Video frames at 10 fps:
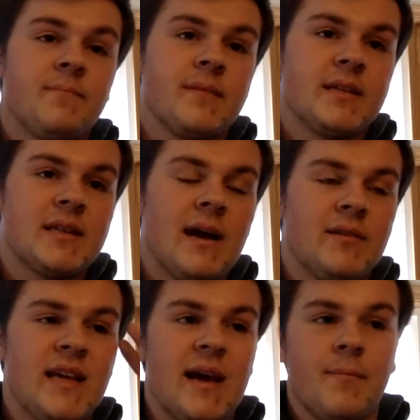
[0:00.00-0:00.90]
He's now
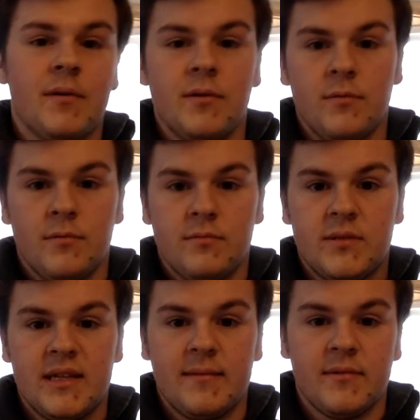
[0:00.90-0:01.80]
Tampa, who
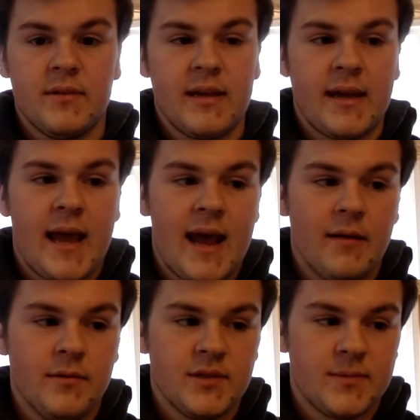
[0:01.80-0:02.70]
seemingly
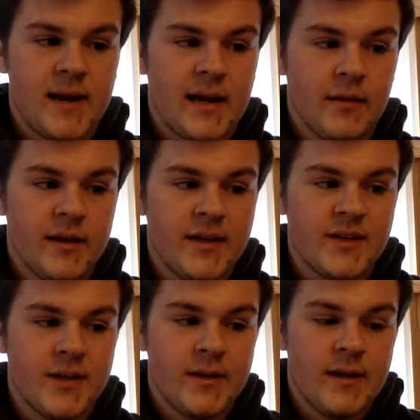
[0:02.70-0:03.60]
can't lose in
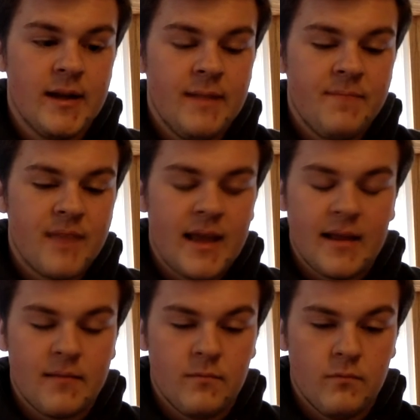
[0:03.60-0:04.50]
regulation
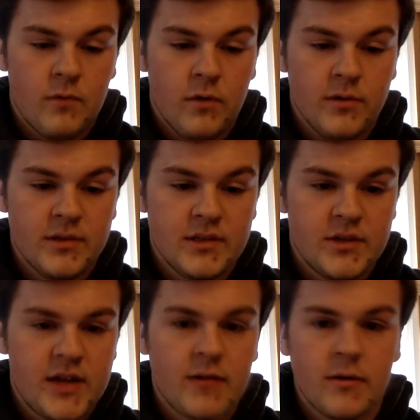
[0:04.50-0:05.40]
and won't lose in
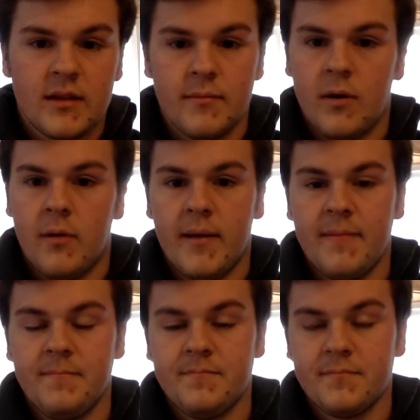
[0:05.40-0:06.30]
general at the moment.